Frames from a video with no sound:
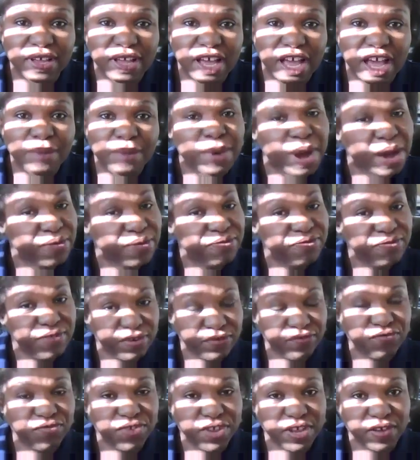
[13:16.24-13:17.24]
about
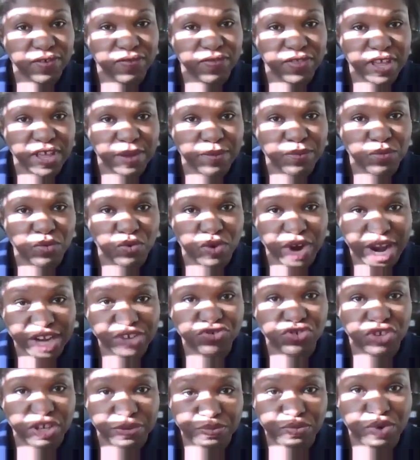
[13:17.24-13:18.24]
50 of them were
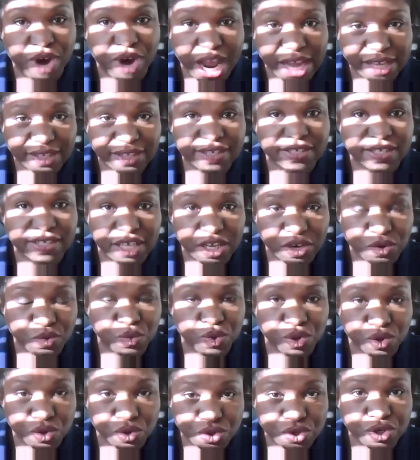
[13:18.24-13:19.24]
actually practicing
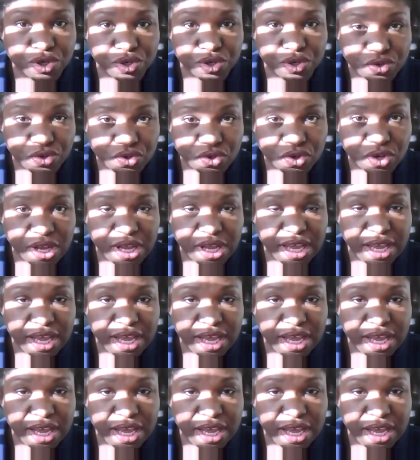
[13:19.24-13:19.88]
realtors.